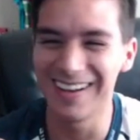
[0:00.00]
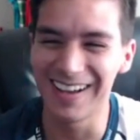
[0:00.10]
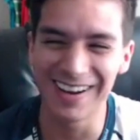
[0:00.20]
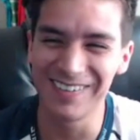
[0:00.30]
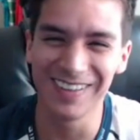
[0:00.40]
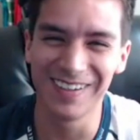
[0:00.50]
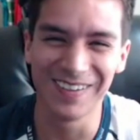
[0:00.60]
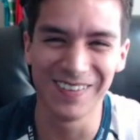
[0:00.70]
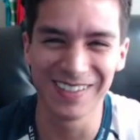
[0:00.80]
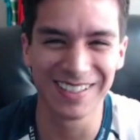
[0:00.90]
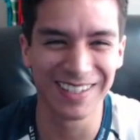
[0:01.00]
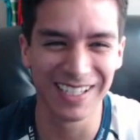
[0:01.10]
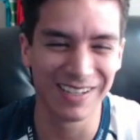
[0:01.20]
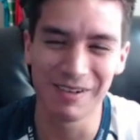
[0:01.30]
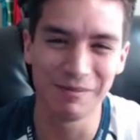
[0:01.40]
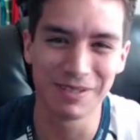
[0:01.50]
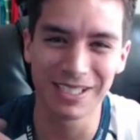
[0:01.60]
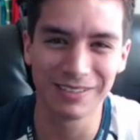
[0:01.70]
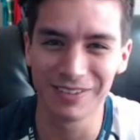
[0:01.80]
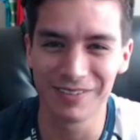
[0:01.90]
I don't really know who else to thank
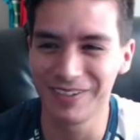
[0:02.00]
besides for the